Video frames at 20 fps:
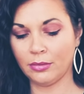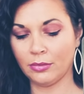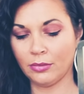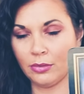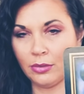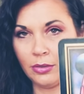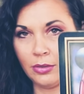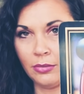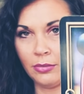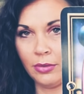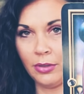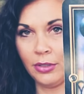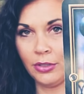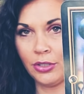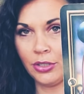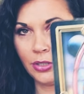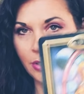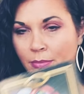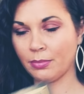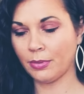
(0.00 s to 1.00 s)
or a
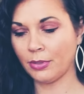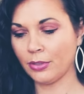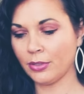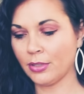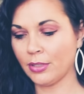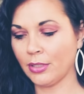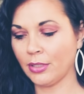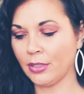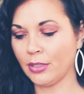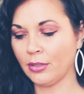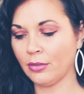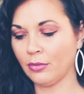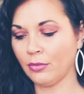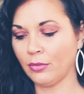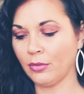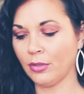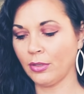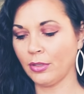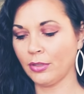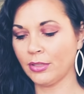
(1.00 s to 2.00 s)
religious person,
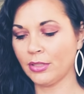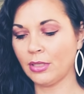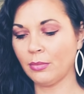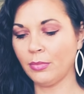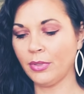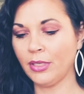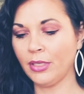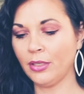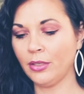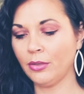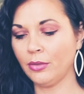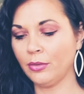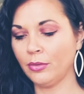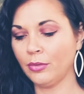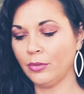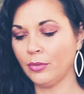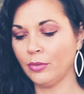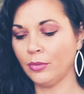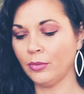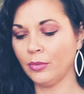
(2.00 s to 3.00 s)
or somebody
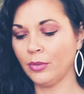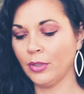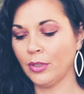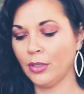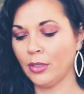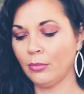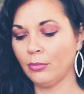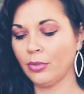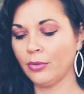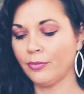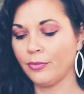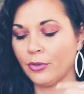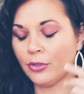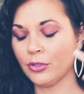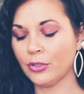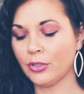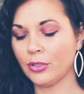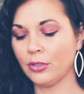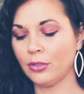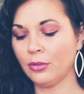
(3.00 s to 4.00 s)
who
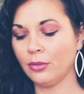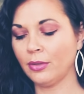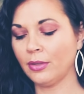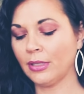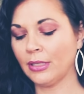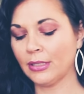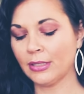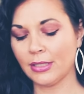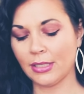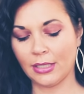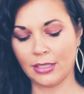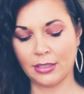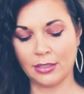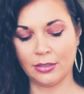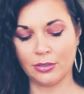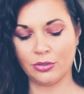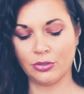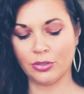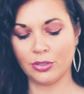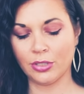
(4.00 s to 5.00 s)
prefers to do things like in
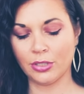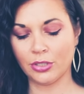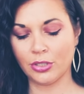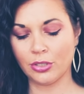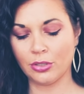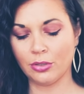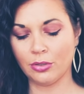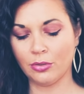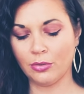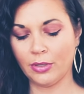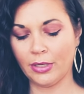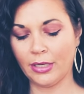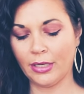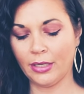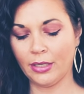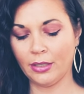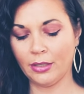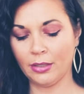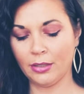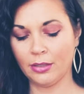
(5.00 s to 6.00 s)
a traditional
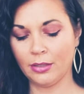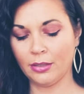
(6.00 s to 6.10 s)
way.